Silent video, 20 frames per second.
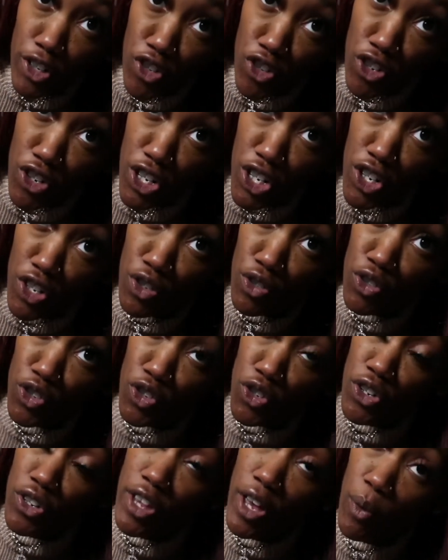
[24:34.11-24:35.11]
traditional
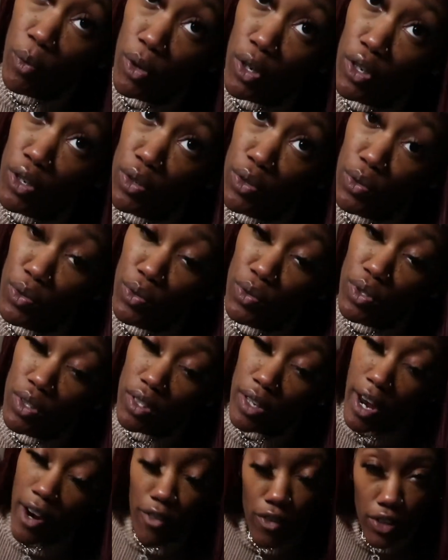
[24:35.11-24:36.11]
tree that we use
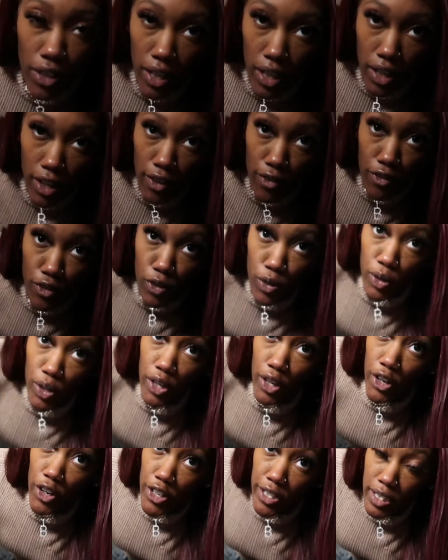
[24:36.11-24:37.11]
every year
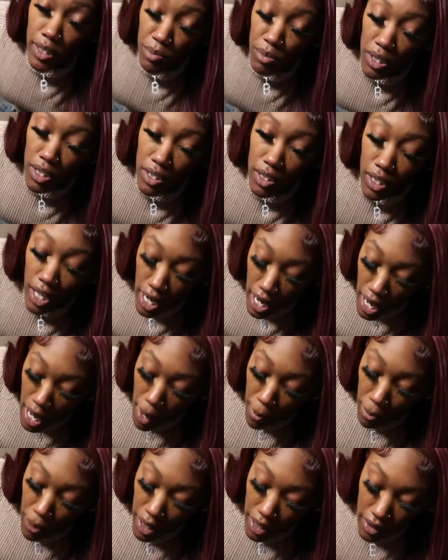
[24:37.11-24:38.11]
for Christmas,
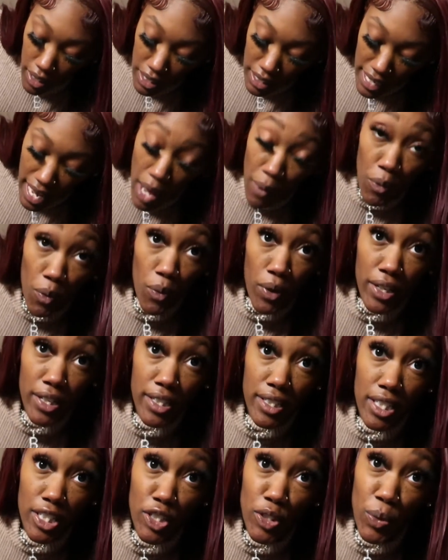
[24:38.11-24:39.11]
but this time we
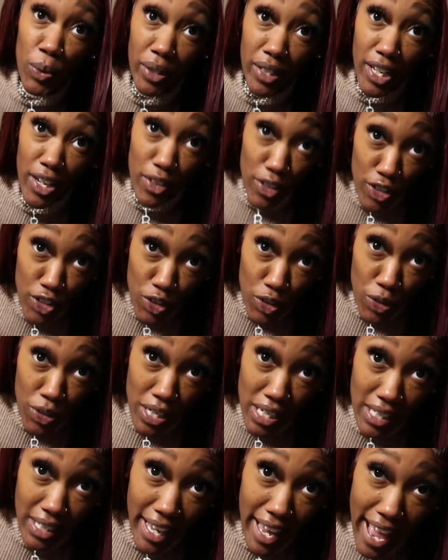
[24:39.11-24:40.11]
wanted to do another
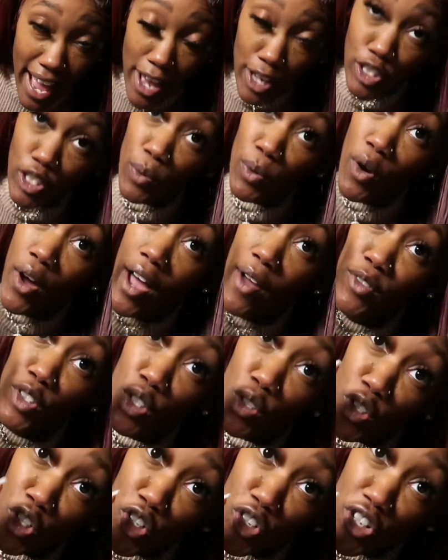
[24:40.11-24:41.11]
tree in the house, so we're gonna have
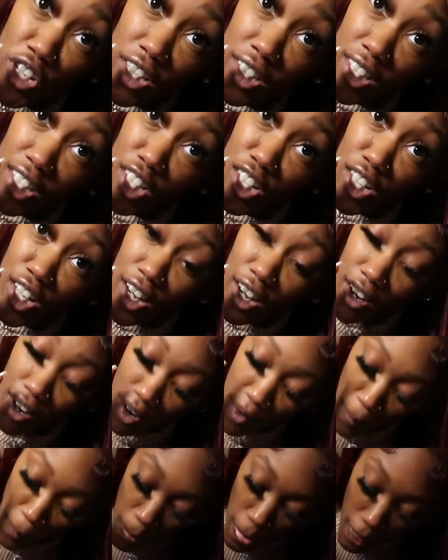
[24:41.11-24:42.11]
two trees this
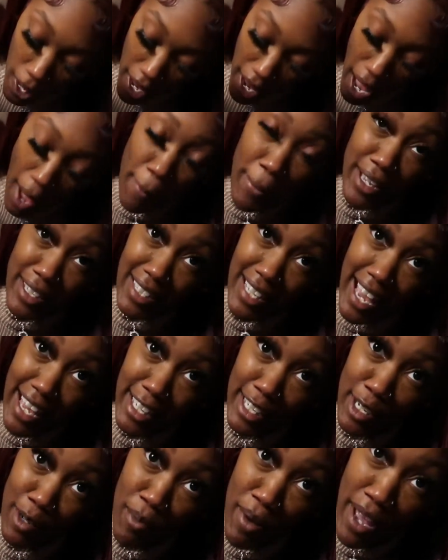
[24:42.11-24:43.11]
year. I'm
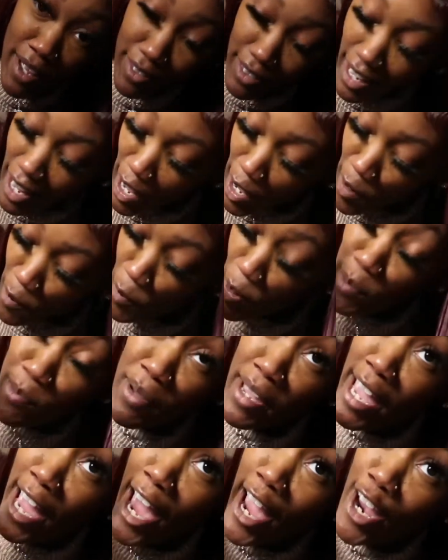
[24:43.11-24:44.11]
excited about that. We being